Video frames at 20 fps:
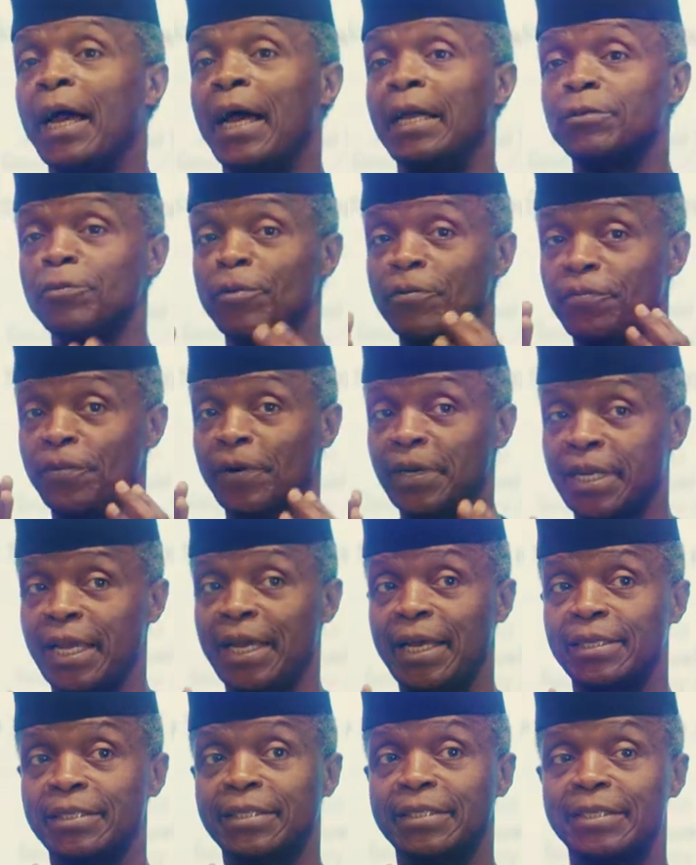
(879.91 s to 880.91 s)
And don't
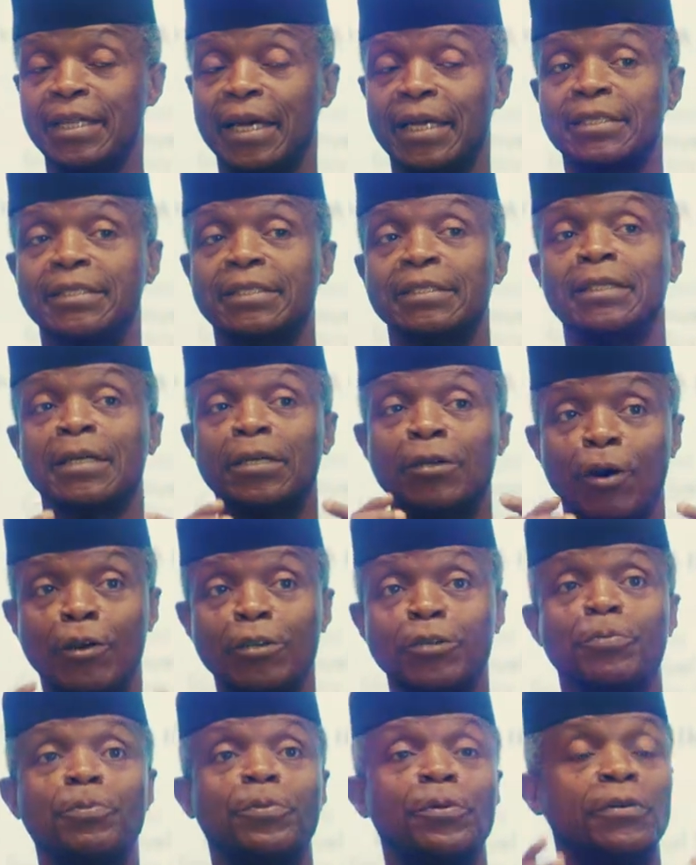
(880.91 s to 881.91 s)
forget that the
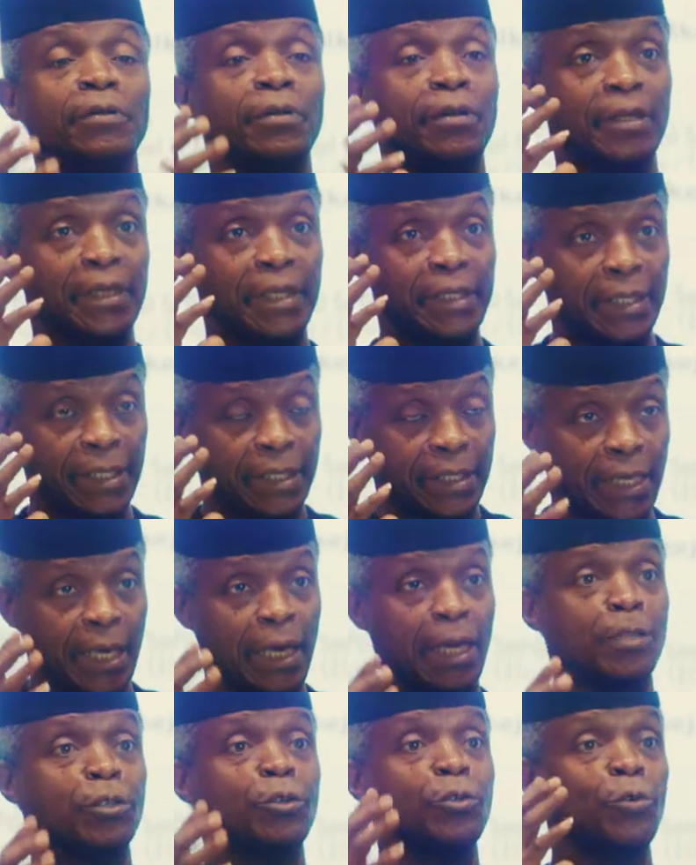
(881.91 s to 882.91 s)
gospel,
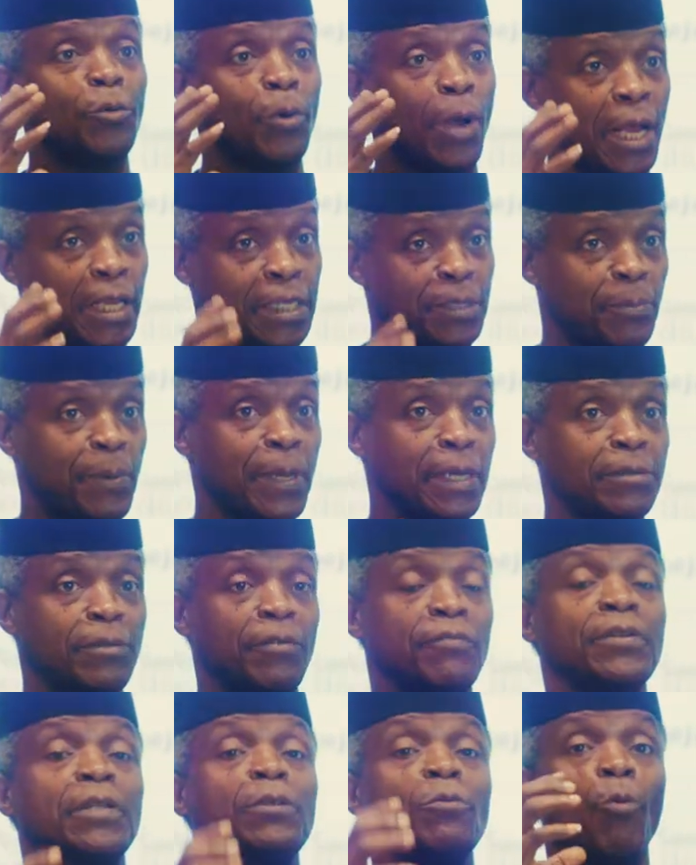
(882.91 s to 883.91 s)
there are two aspects
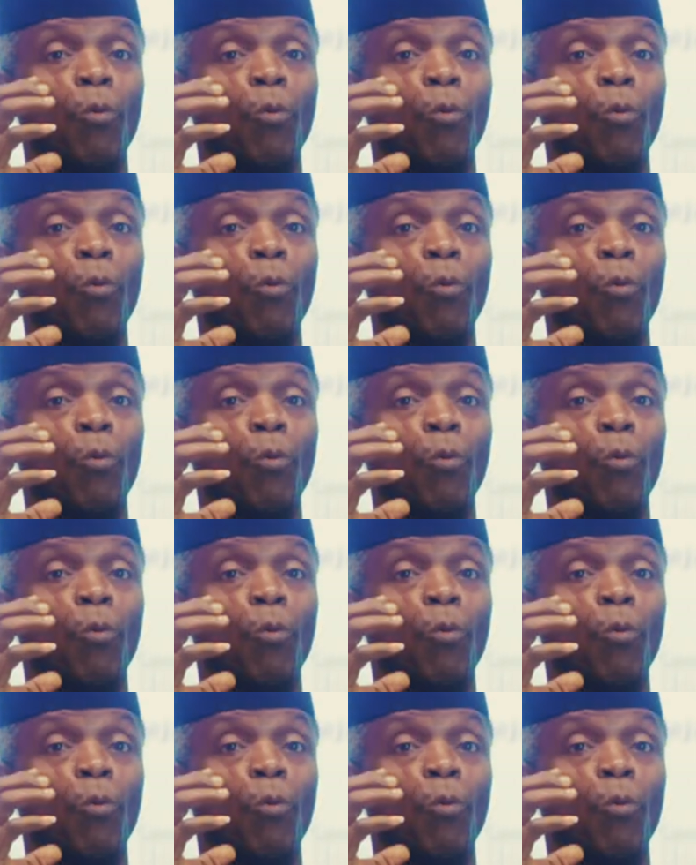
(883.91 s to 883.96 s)
of it.